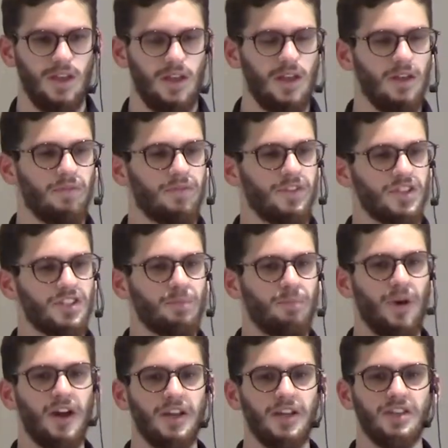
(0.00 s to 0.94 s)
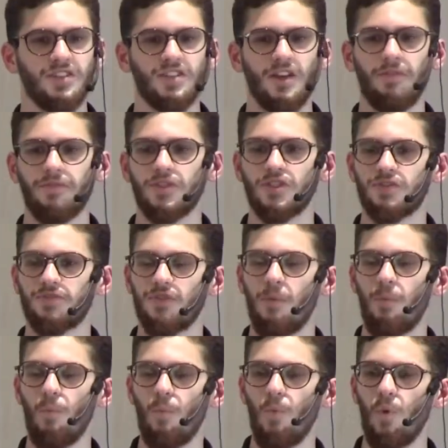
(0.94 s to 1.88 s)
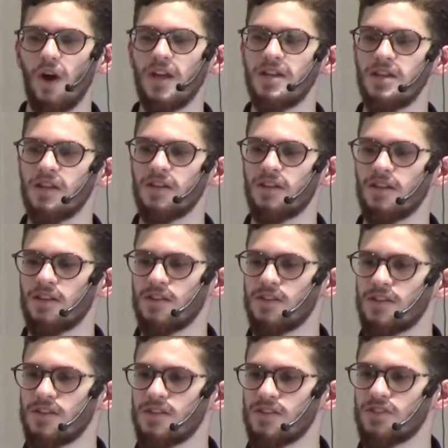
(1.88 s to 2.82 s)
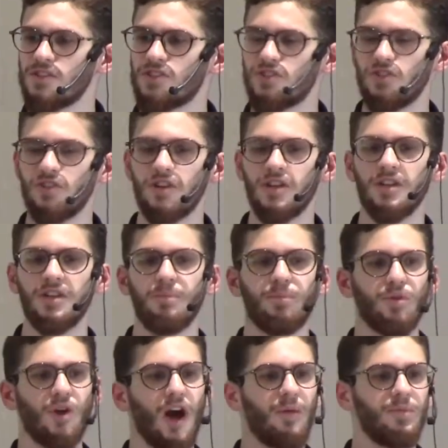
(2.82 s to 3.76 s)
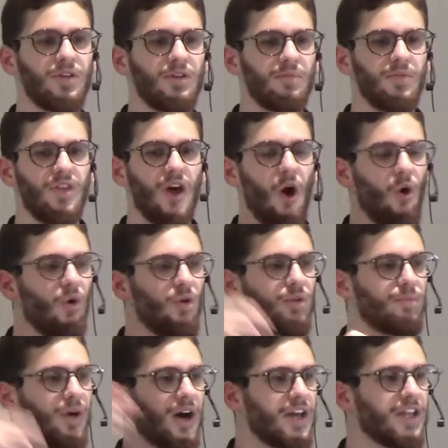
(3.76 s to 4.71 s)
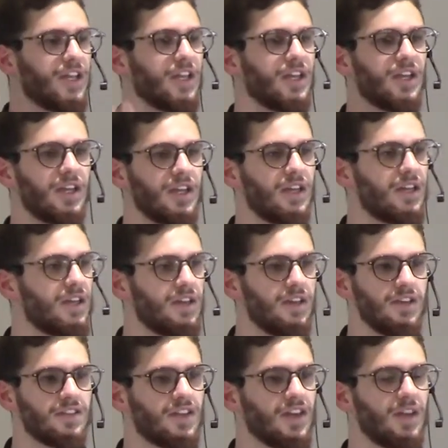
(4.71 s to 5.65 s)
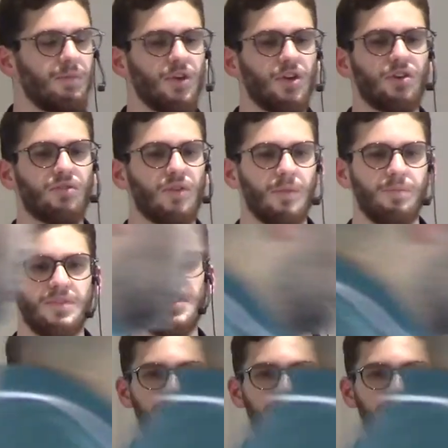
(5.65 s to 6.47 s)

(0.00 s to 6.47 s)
If this body suffers from one certain problem, the whole body is going to be corrupted.